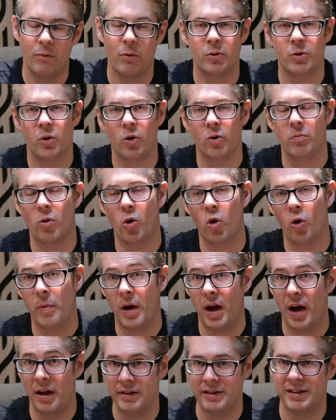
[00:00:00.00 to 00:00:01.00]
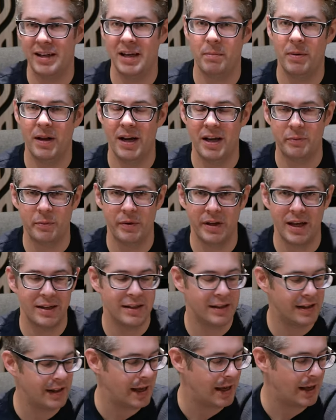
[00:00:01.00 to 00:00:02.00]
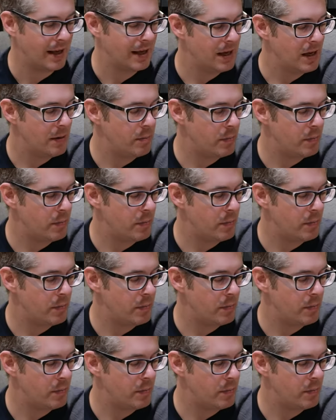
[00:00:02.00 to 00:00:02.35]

We'll talk more about other CD players when we get to that.